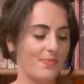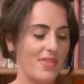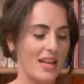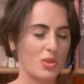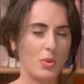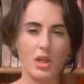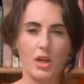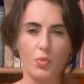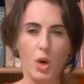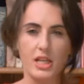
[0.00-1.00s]
that's the one that
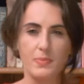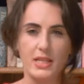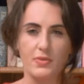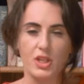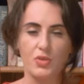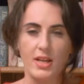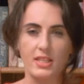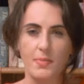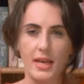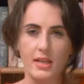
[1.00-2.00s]
kind of works best for this
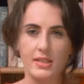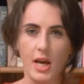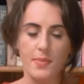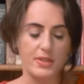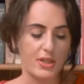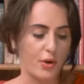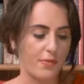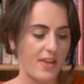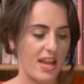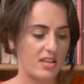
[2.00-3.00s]
recipe in terms
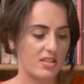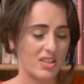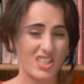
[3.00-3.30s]
of its